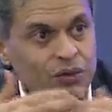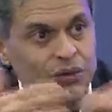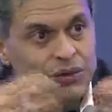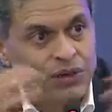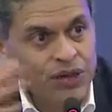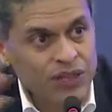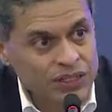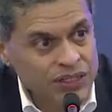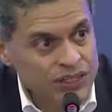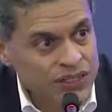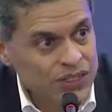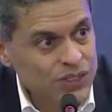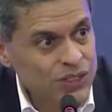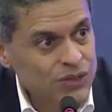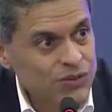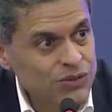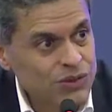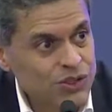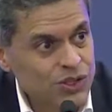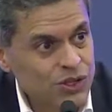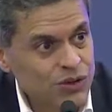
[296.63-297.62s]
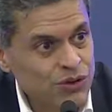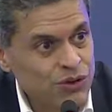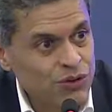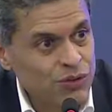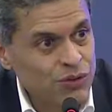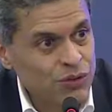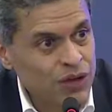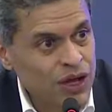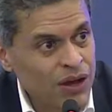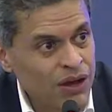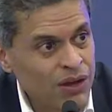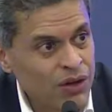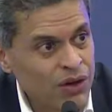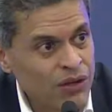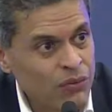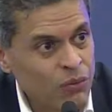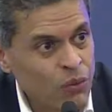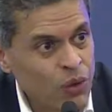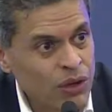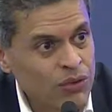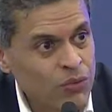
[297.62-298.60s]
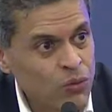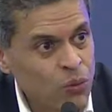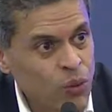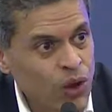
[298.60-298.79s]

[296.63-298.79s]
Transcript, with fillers: listening to, to uh, one,